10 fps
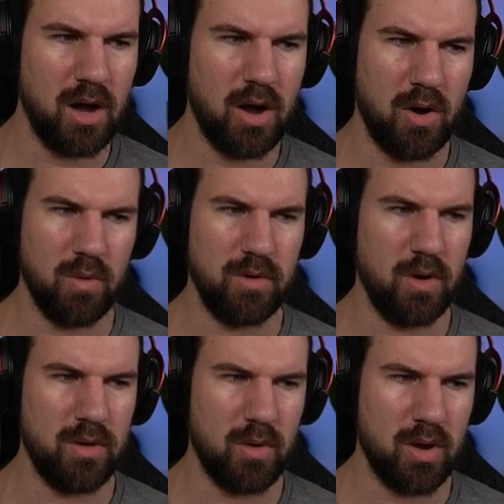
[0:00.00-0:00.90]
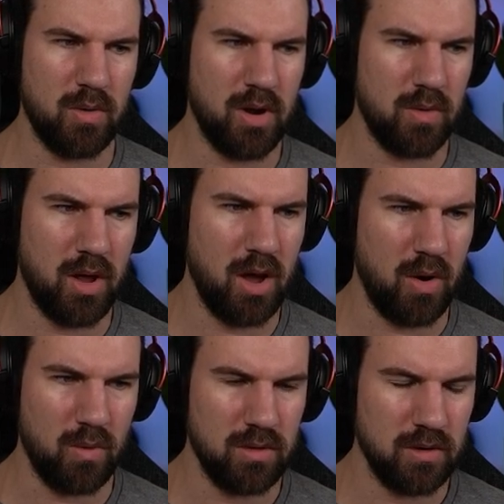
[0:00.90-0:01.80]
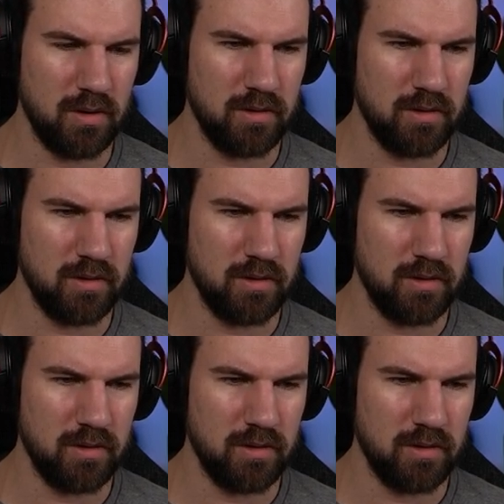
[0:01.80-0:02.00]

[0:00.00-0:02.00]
Oh, no, no, no, no, no.